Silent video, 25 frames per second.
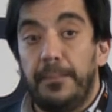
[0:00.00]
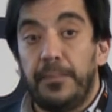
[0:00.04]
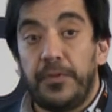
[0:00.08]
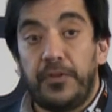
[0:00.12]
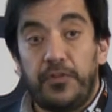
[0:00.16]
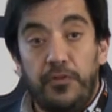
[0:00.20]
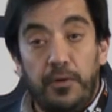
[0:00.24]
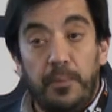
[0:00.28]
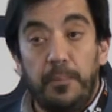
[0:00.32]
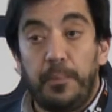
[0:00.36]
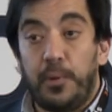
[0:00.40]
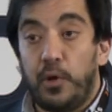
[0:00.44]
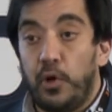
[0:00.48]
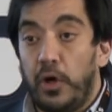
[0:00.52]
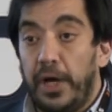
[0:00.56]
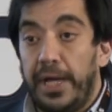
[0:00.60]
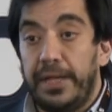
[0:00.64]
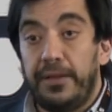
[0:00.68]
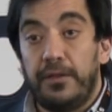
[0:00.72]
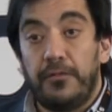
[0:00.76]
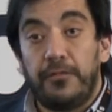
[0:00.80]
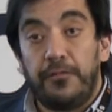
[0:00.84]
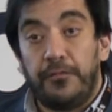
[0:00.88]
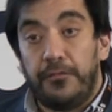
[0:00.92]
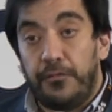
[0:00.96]
employ
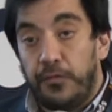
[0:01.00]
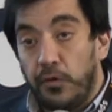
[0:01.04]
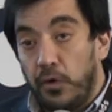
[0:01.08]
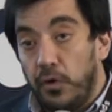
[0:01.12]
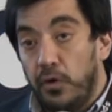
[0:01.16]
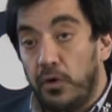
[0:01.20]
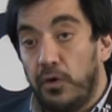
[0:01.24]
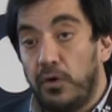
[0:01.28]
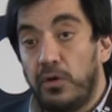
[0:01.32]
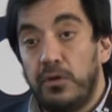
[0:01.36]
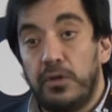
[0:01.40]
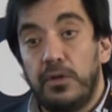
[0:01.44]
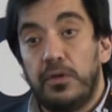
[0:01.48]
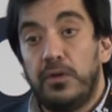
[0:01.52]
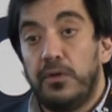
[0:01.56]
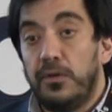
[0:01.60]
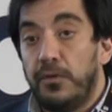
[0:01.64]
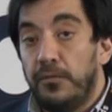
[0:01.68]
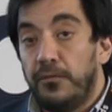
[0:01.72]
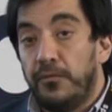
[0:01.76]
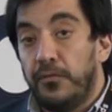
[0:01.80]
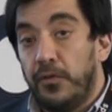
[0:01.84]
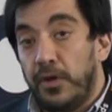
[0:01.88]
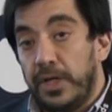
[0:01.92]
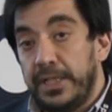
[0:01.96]
the full
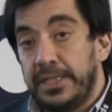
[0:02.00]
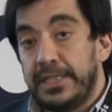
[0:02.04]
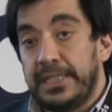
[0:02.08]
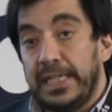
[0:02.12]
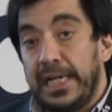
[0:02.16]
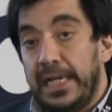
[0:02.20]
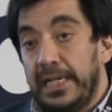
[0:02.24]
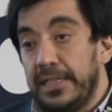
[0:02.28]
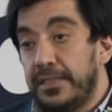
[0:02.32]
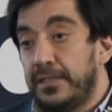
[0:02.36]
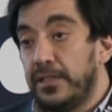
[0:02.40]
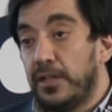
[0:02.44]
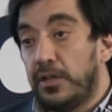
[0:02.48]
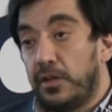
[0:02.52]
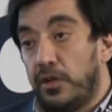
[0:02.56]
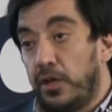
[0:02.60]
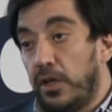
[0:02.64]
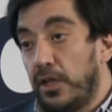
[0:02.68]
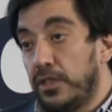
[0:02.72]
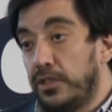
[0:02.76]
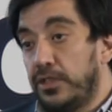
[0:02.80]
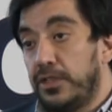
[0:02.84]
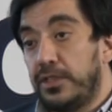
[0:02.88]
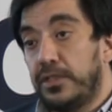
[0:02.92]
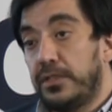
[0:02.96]
voice talents
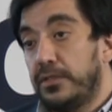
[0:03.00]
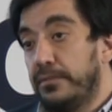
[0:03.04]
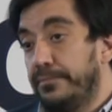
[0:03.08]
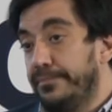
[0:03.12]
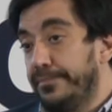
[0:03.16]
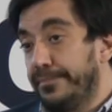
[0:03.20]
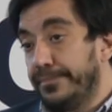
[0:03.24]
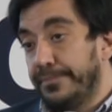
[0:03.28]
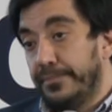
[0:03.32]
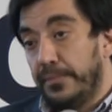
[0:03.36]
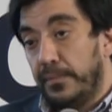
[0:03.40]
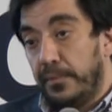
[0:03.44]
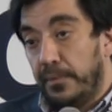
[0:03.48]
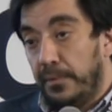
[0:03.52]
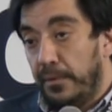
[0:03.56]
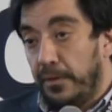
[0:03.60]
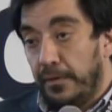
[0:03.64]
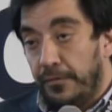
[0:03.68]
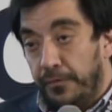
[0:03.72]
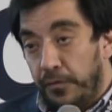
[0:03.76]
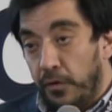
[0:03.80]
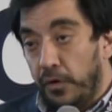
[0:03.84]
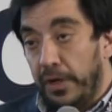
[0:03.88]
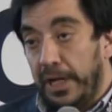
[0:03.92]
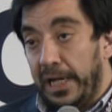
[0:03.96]
across the
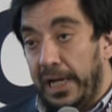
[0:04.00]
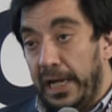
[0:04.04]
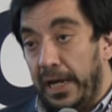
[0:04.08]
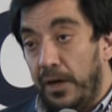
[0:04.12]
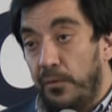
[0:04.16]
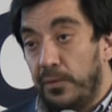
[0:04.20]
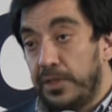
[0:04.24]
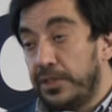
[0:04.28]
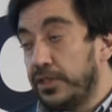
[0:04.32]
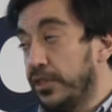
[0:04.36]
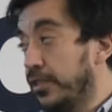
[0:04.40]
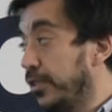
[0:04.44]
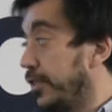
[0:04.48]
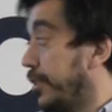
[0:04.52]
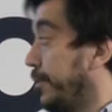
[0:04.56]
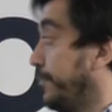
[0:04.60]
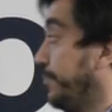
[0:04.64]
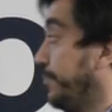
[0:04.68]
40 languages.